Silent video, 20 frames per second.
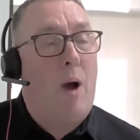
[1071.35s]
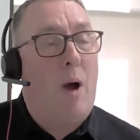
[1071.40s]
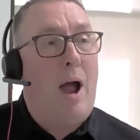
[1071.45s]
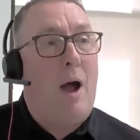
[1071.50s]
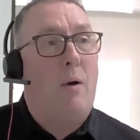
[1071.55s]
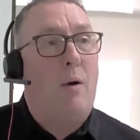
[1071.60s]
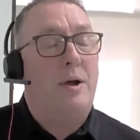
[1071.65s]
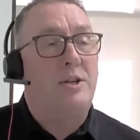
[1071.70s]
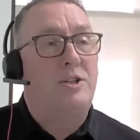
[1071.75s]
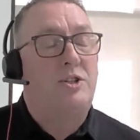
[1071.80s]

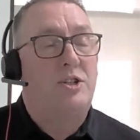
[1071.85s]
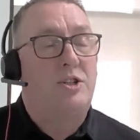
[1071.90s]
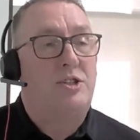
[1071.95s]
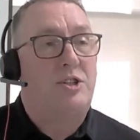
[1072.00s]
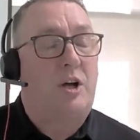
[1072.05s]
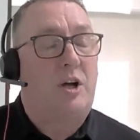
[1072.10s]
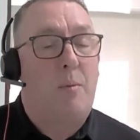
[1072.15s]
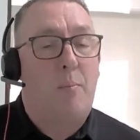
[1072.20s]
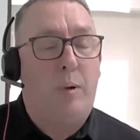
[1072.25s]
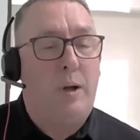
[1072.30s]
wow, it's
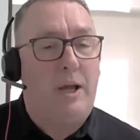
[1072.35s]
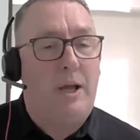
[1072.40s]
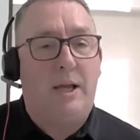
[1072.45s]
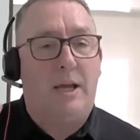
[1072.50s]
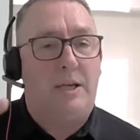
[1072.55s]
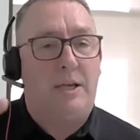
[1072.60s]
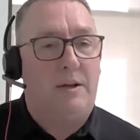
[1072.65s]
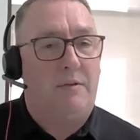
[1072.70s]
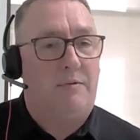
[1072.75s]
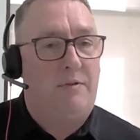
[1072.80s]
just a
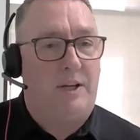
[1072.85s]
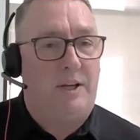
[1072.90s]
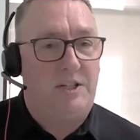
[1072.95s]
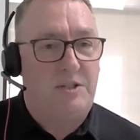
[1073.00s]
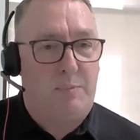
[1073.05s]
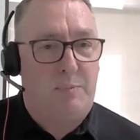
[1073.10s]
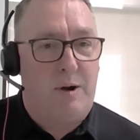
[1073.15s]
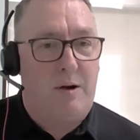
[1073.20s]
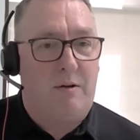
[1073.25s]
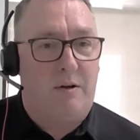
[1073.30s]
completely different
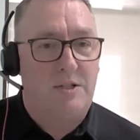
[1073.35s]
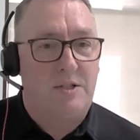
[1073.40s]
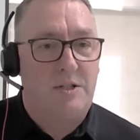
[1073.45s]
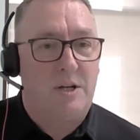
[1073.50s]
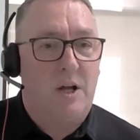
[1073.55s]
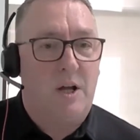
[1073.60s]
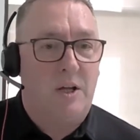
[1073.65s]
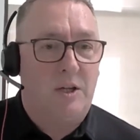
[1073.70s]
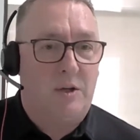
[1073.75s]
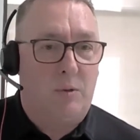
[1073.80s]

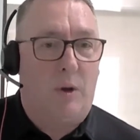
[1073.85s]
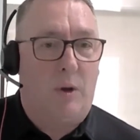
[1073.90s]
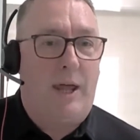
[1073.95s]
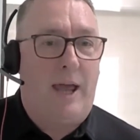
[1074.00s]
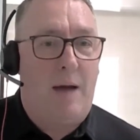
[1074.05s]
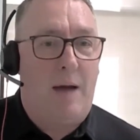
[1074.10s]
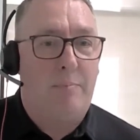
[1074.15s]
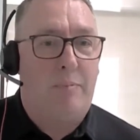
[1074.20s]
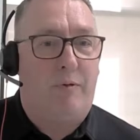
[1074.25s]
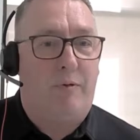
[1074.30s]
experience to what
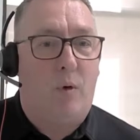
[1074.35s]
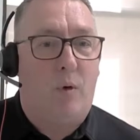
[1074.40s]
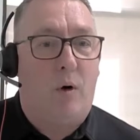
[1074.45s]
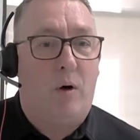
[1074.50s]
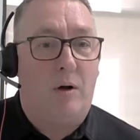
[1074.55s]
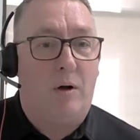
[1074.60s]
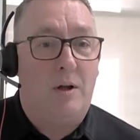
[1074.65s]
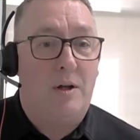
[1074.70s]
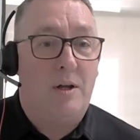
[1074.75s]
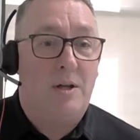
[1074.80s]
they had
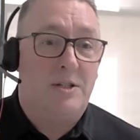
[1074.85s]
before.